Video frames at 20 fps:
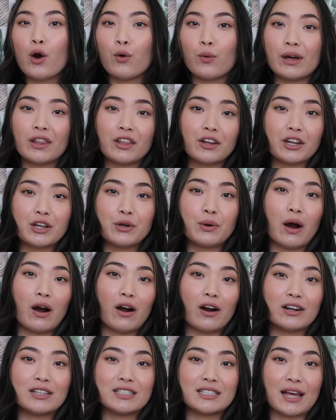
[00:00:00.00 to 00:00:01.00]
Whether you
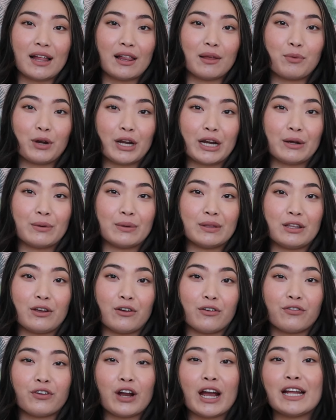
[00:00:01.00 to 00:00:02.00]
are celebrating with
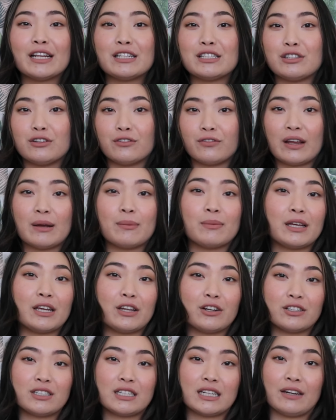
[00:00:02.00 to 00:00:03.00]
your friends, your
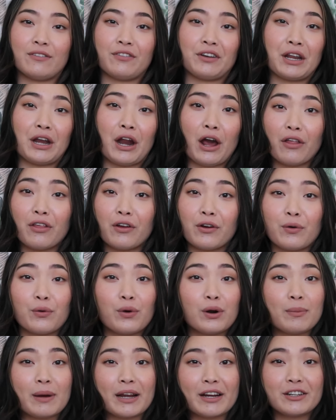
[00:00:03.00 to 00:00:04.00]
family, your significant other,
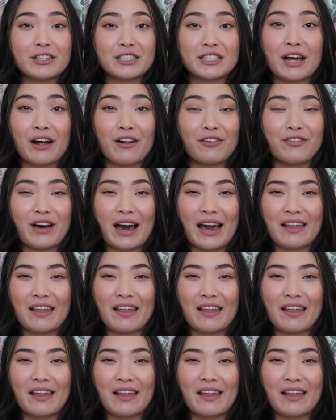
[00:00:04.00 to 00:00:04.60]
or by yourself,